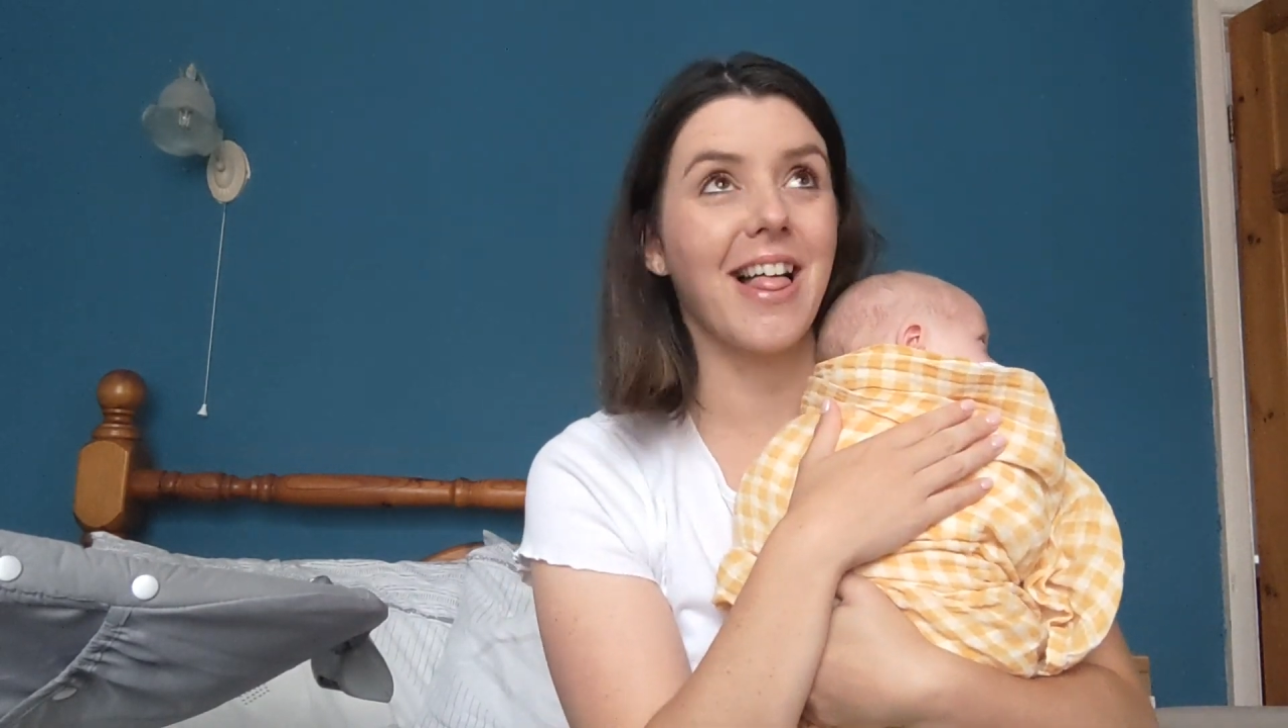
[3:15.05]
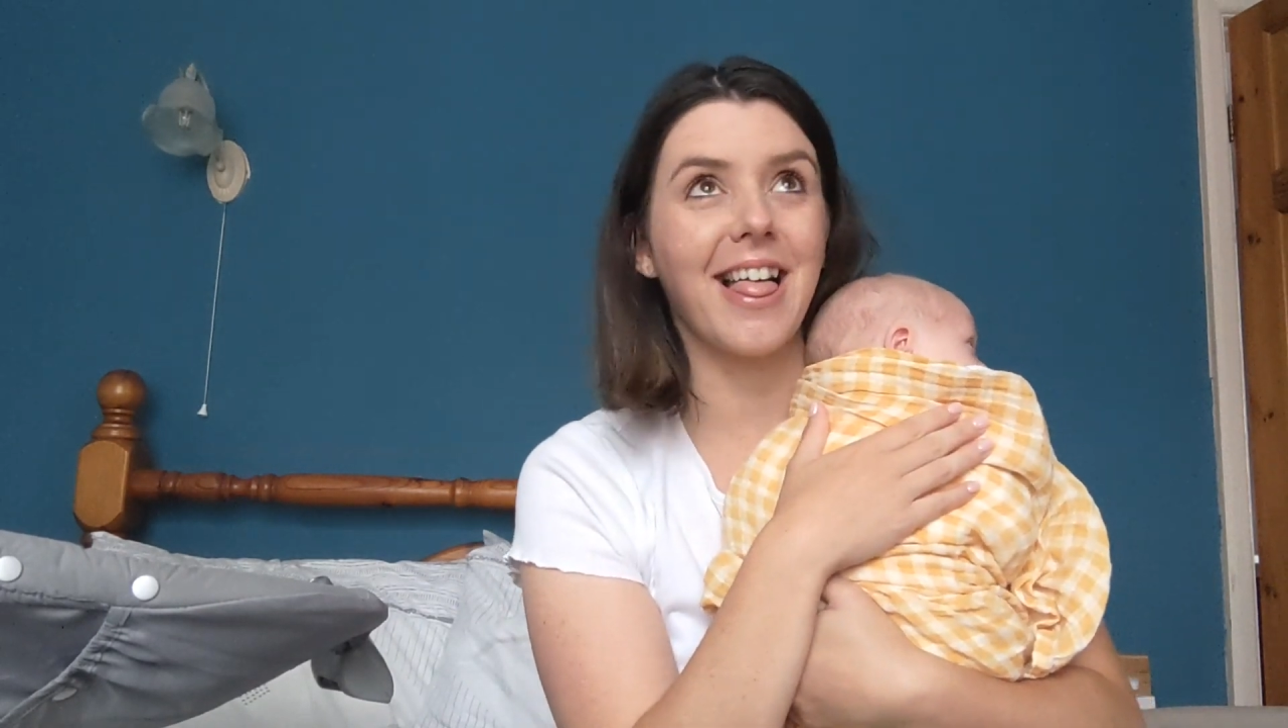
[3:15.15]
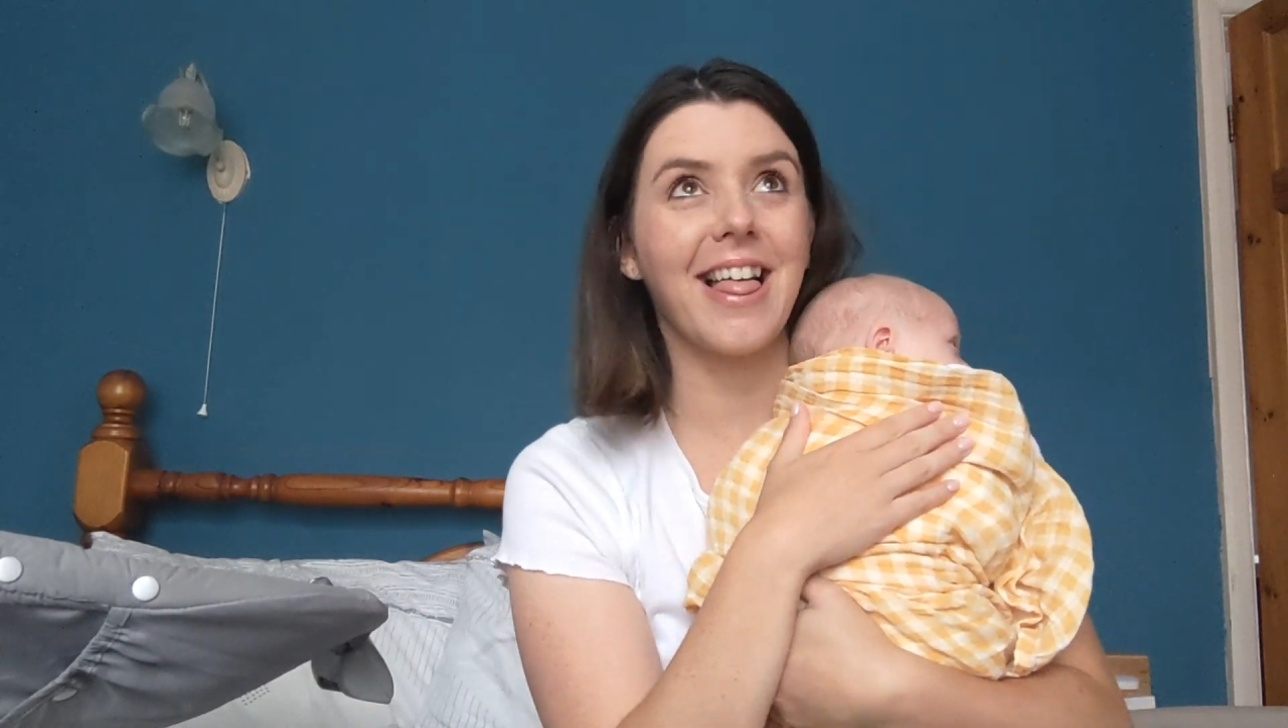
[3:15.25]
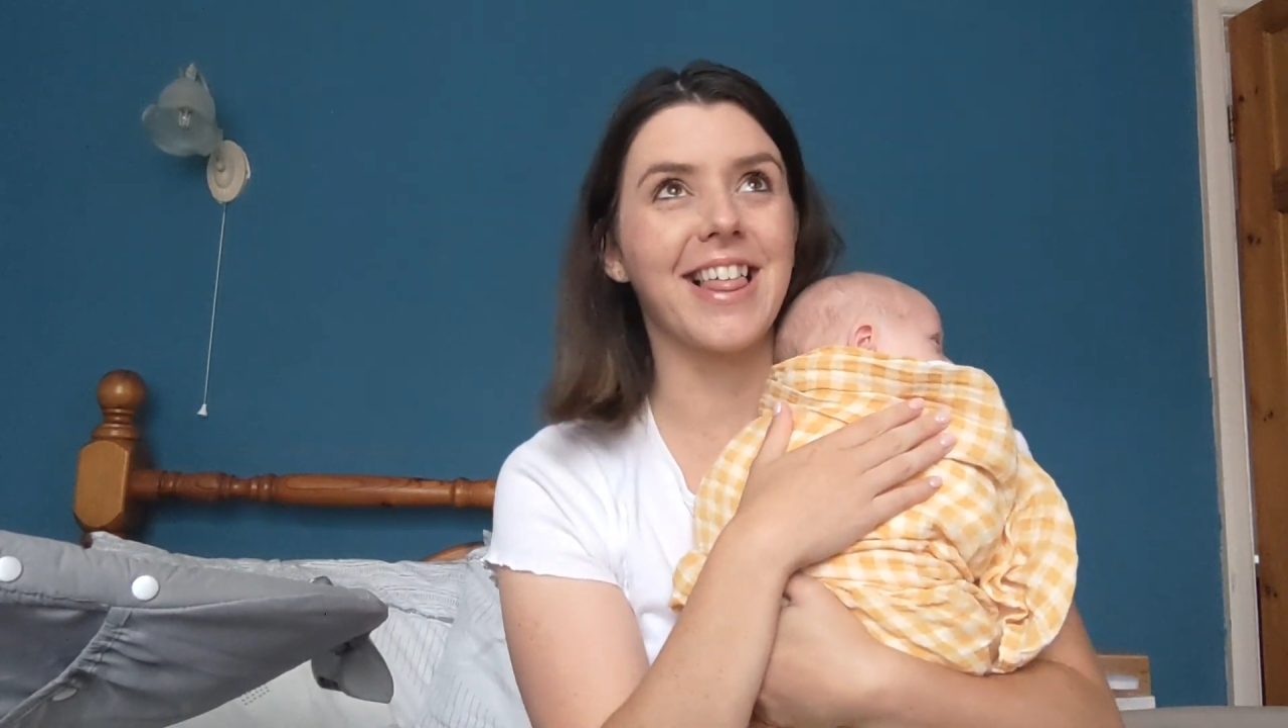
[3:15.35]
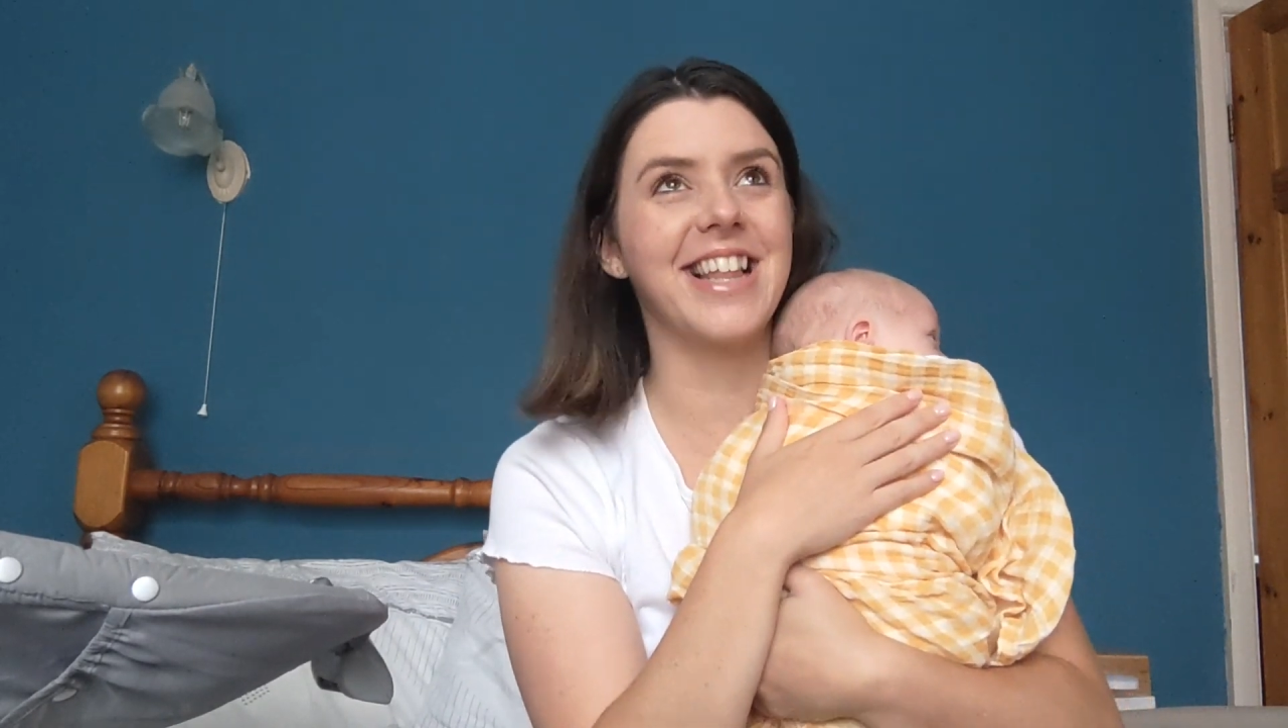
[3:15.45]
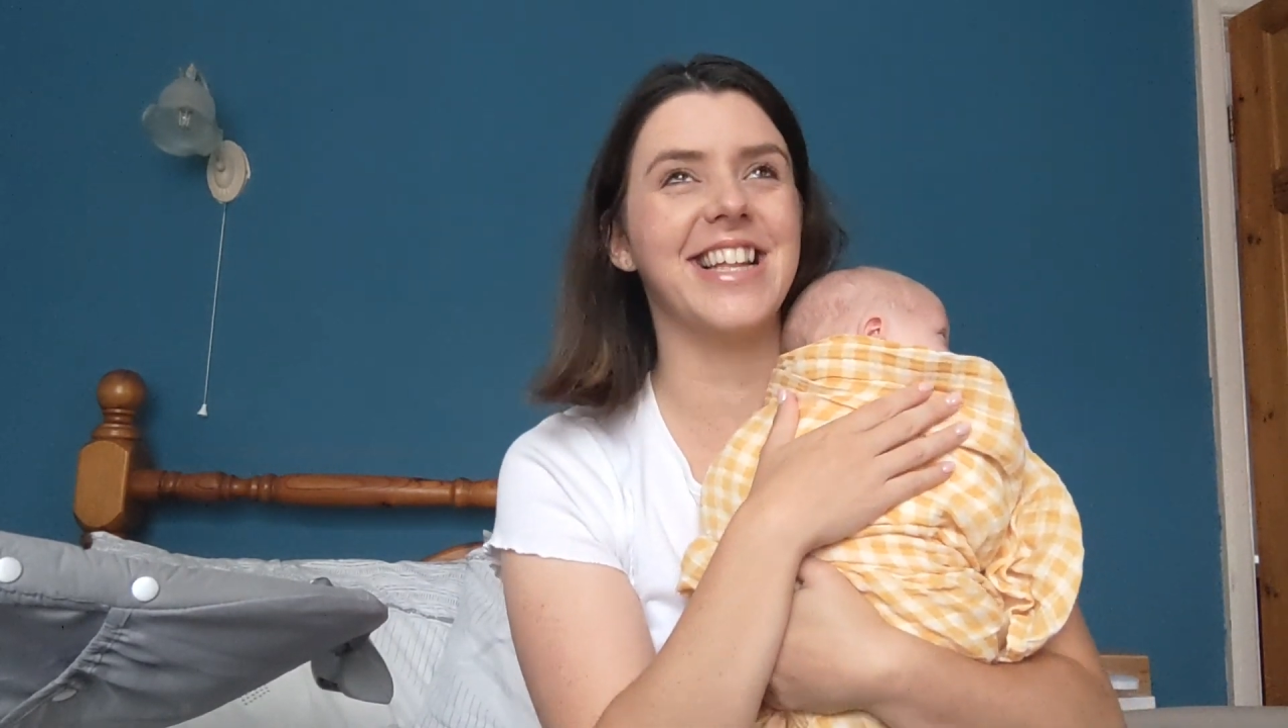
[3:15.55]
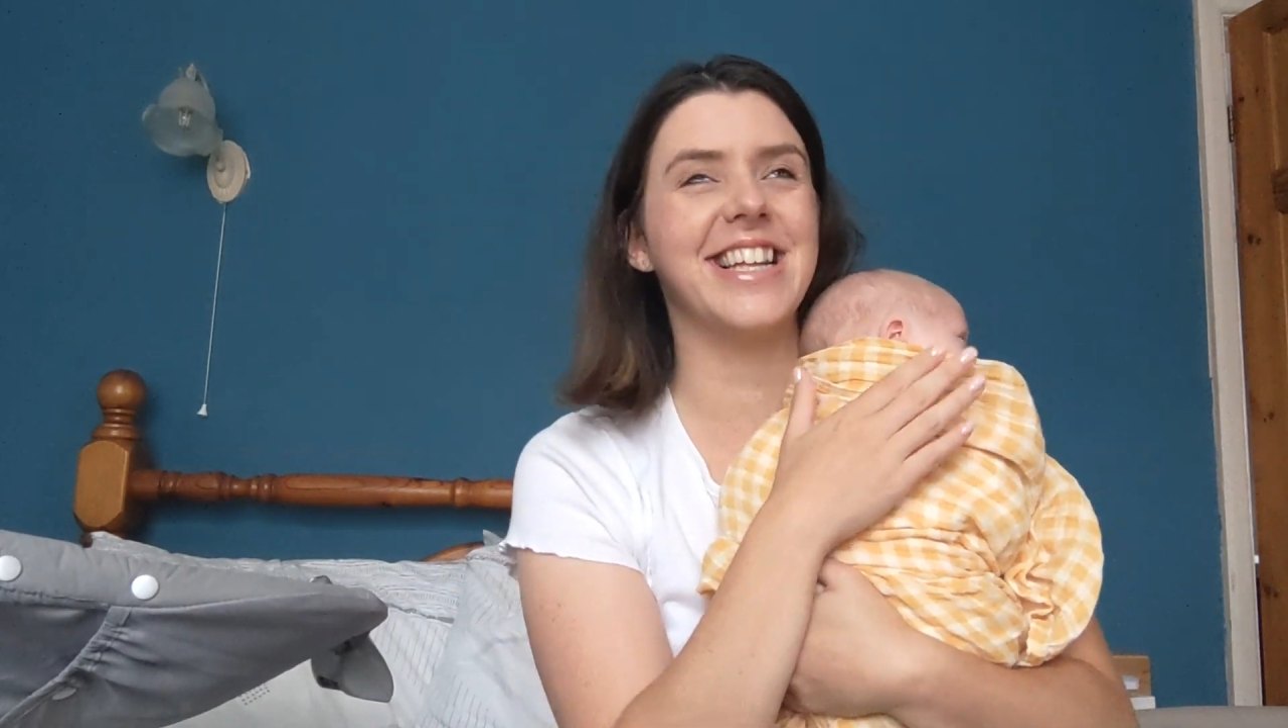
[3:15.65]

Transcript: Oh.